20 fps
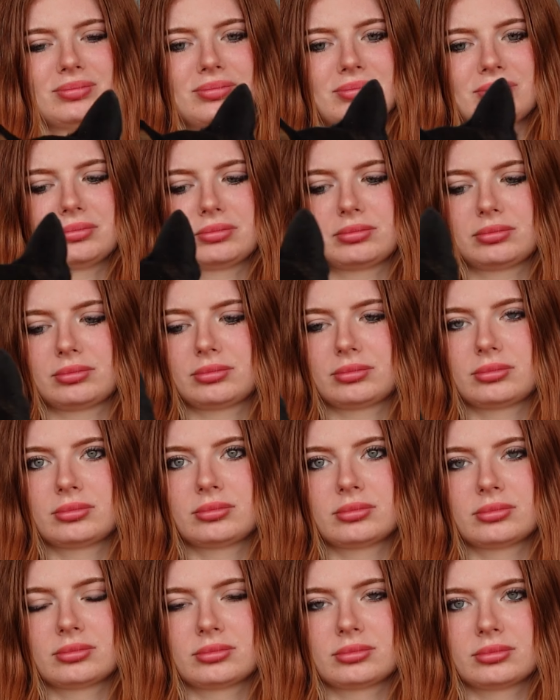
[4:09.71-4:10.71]

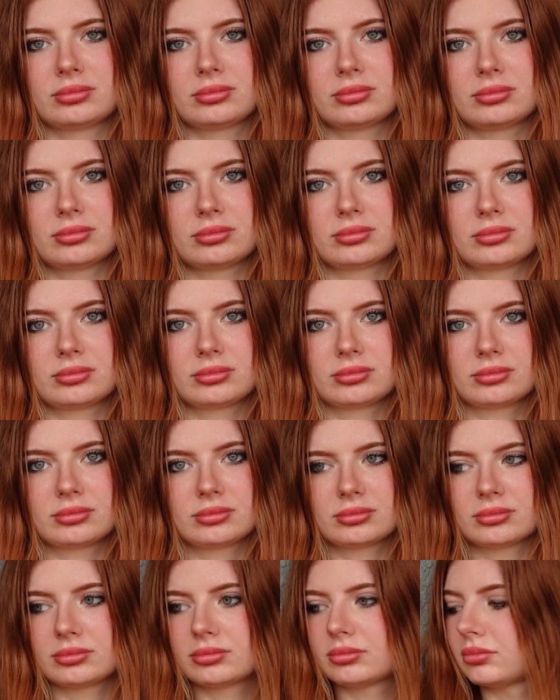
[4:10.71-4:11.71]

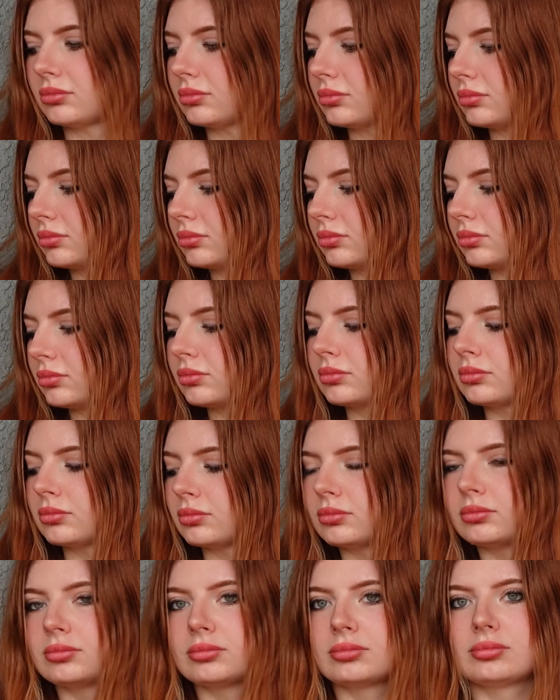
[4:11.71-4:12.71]

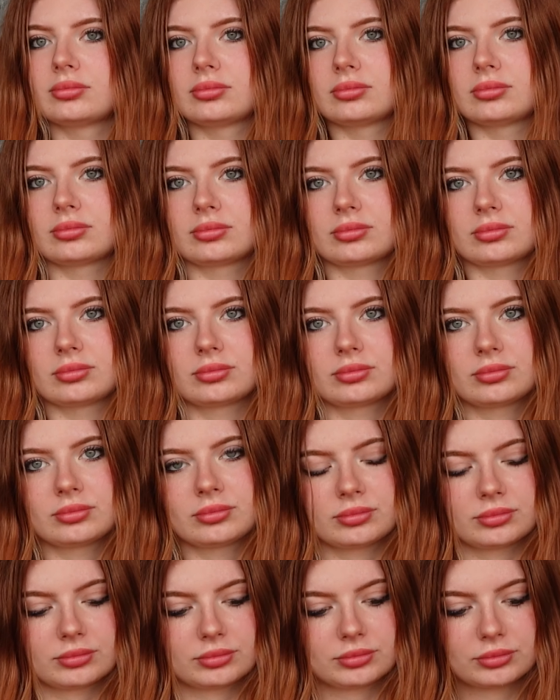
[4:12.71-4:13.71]

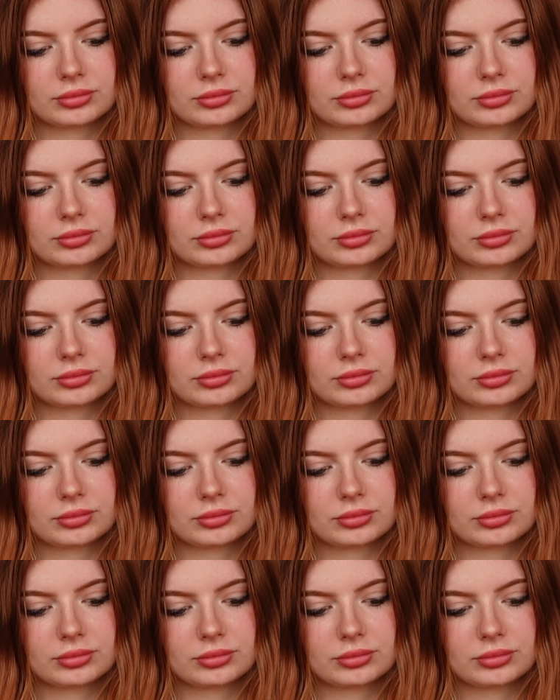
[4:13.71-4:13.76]
(no one is talking)